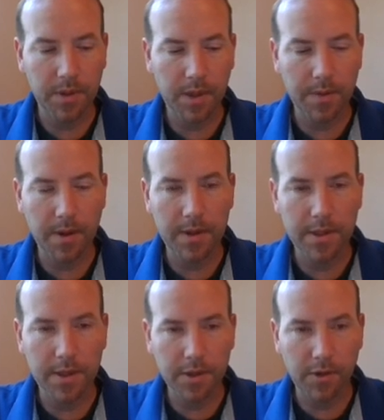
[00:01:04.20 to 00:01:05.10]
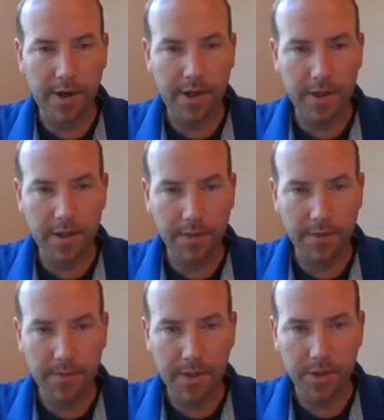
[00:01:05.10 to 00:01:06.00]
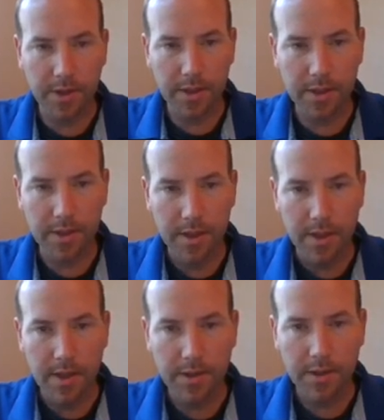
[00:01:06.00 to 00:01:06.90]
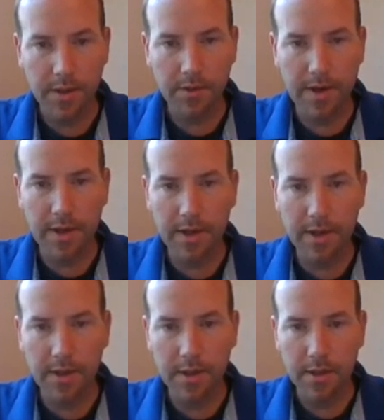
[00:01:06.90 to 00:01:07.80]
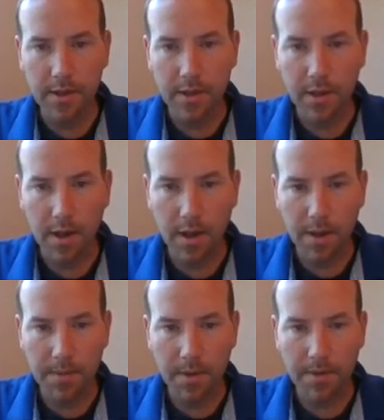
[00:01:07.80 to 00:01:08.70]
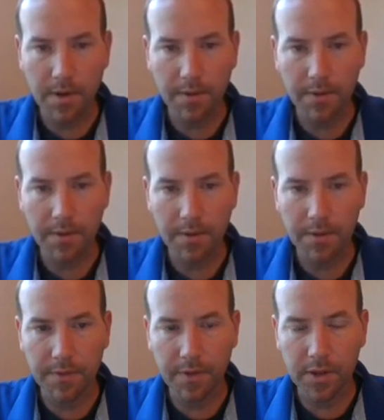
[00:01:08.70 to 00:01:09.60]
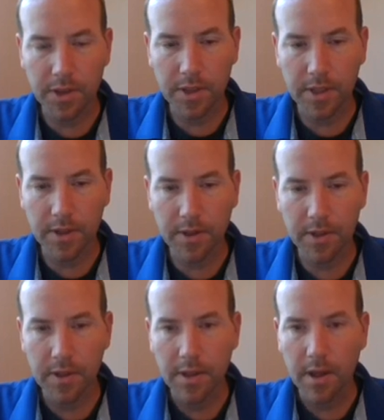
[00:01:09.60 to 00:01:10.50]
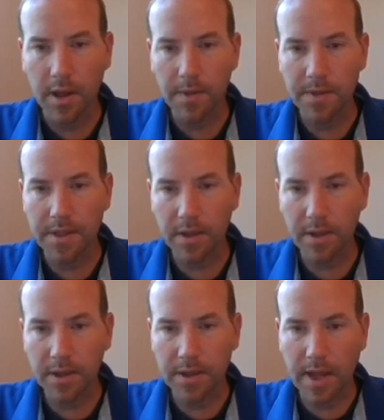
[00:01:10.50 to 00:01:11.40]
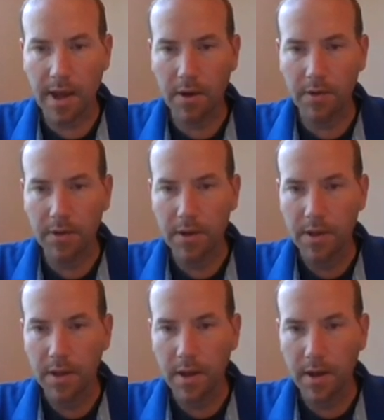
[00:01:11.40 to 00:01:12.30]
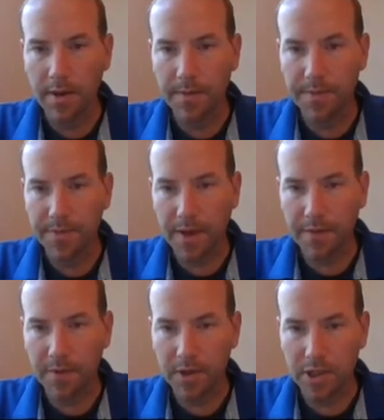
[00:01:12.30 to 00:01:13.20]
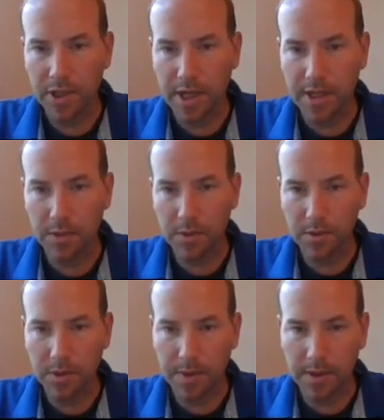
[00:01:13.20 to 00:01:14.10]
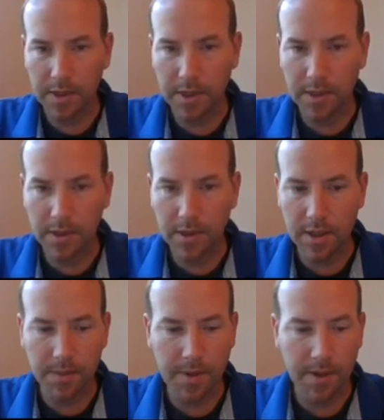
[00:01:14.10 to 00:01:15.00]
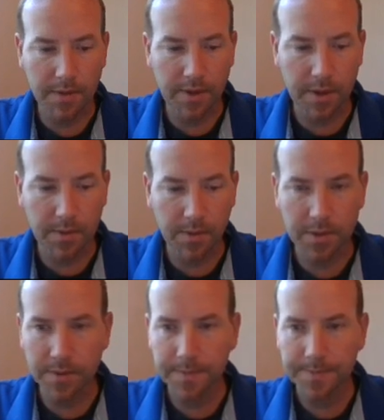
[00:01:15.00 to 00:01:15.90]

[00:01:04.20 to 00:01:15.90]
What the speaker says: we'll talk about is the gradient of a matrix. So the gradient of a function here is telling us how that function changes with respect to each of the independent variables.